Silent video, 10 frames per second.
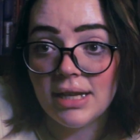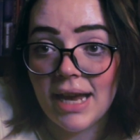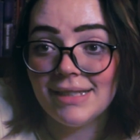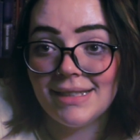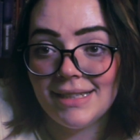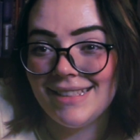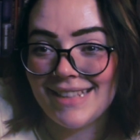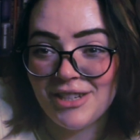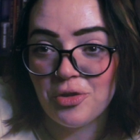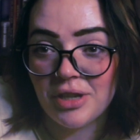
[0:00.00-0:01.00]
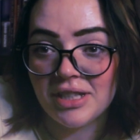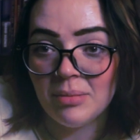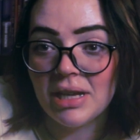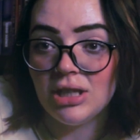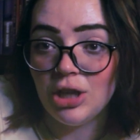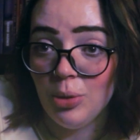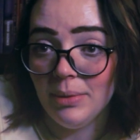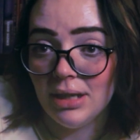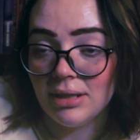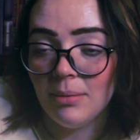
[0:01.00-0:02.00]
Existentialism is a
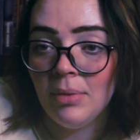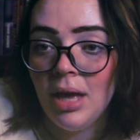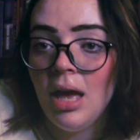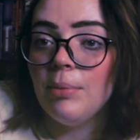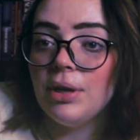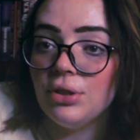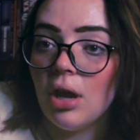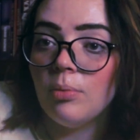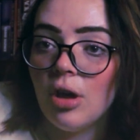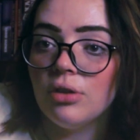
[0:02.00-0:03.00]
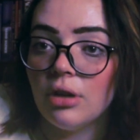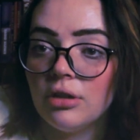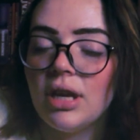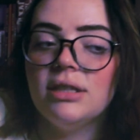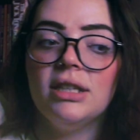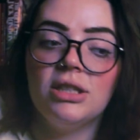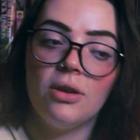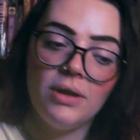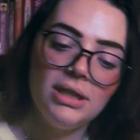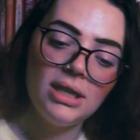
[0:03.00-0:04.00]
Humanism by Jean-Paul Sartre. And
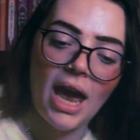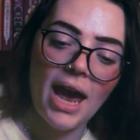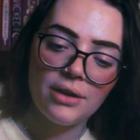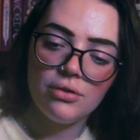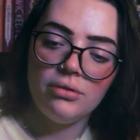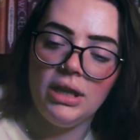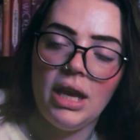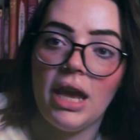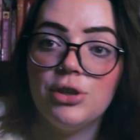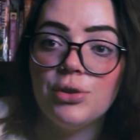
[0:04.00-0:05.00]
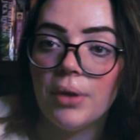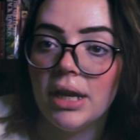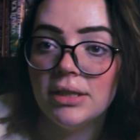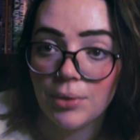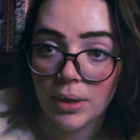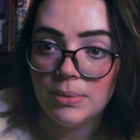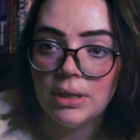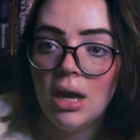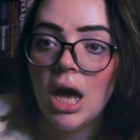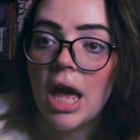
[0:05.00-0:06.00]
this is actually a
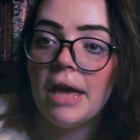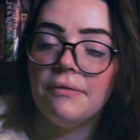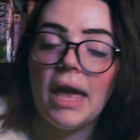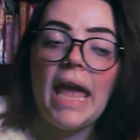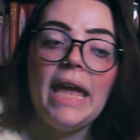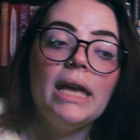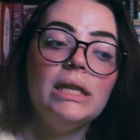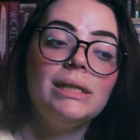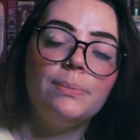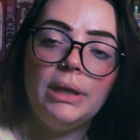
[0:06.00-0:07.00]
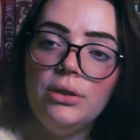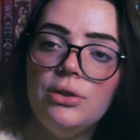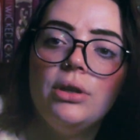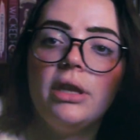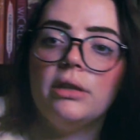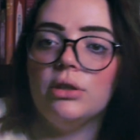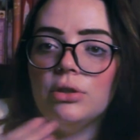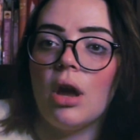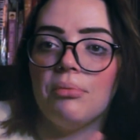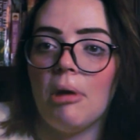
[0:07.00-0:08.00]
transcript of a speech that
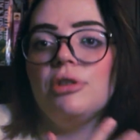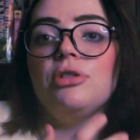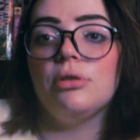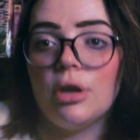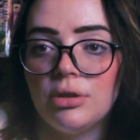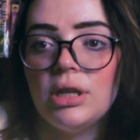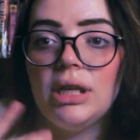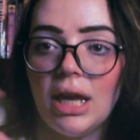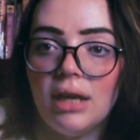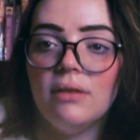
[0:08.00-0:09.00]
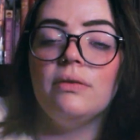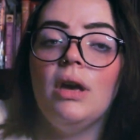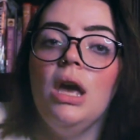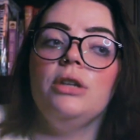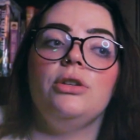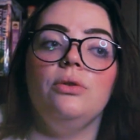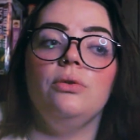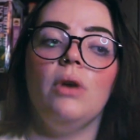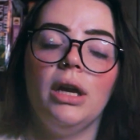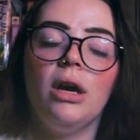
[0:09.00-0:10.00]
Jean-Paul Sartre gave
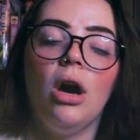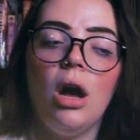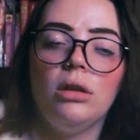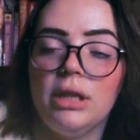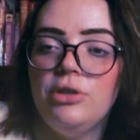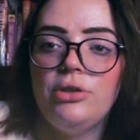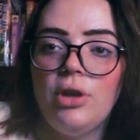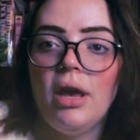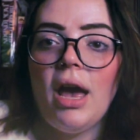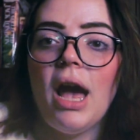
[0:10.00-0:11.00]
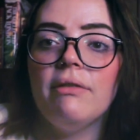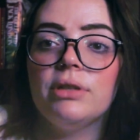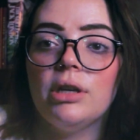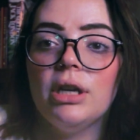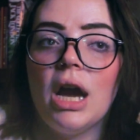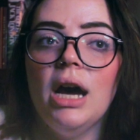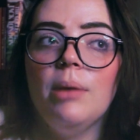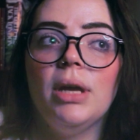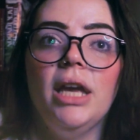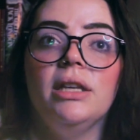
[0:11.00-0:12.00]
to a college after
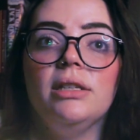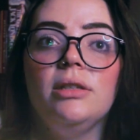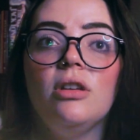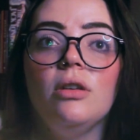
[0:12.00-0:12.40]
his